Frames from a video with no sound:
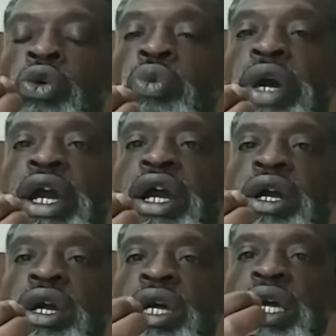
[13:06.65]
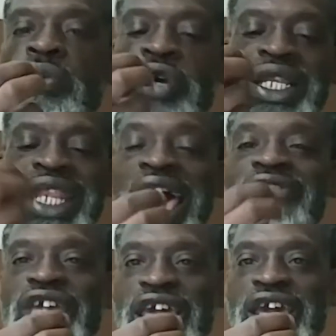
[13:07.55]
Where with
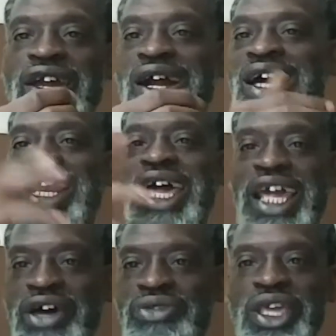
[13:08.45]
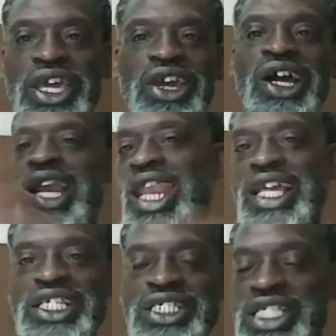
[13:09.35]
life care, unlike health care,
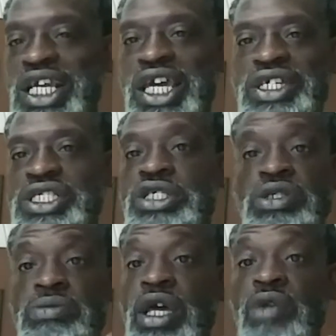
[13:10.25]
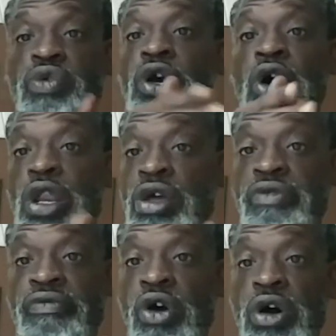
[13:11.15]
unlike the sick care system that we all are
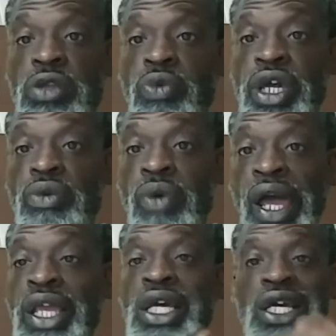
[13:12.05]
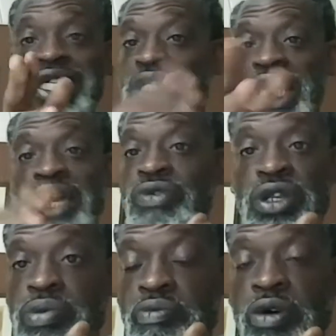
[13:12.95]
involved with, right? Because they ain't really
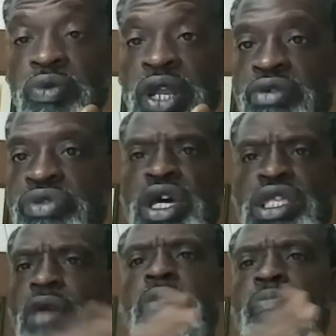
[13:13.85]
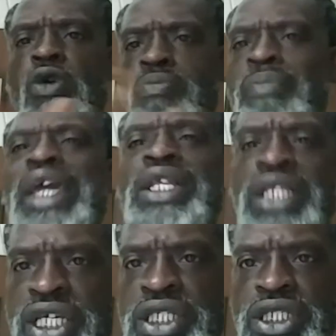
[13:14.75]
promoting health, they promote
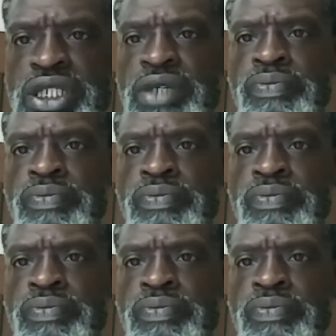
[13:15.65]
maintenance.